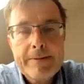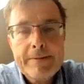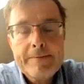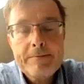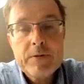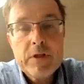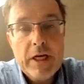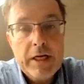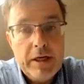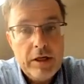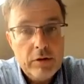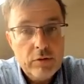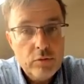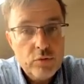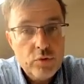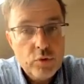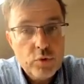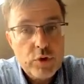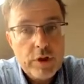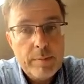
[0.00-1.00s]
They need to
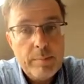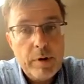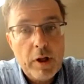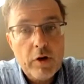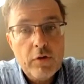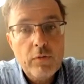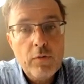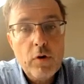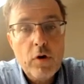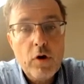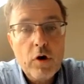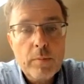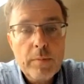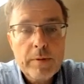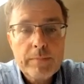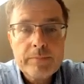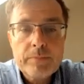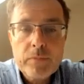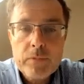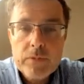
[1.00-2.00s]
choose a
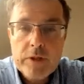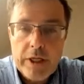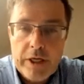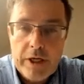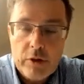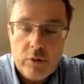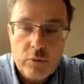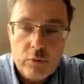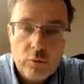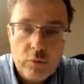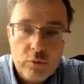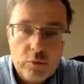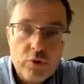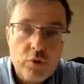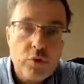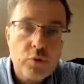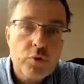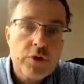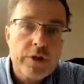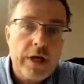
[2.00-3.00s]
platform. They need to
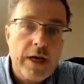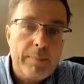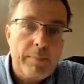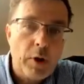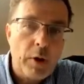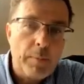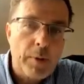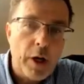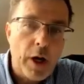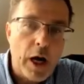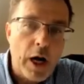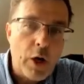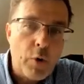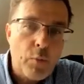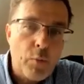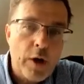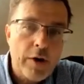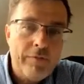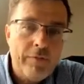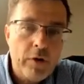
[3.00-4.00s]
choose a proper
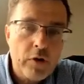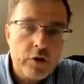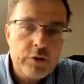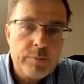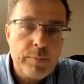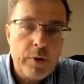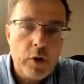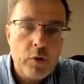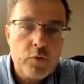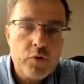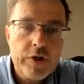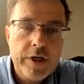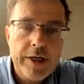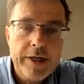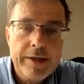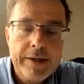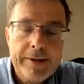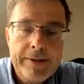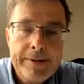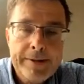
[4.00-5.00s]
hardware for the project.